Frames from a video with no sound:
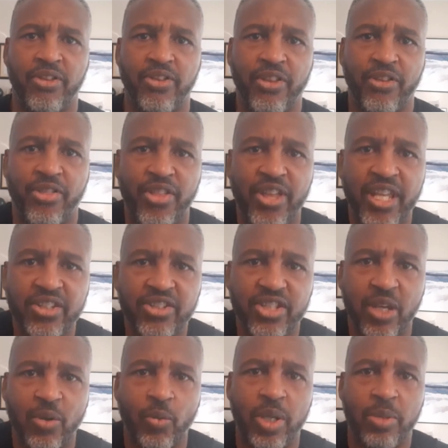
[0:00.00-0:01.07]
the things
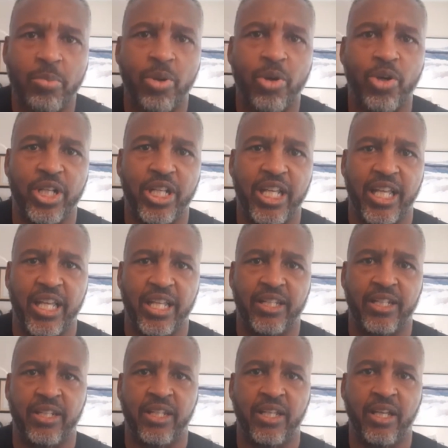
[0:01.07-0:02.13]
that we put in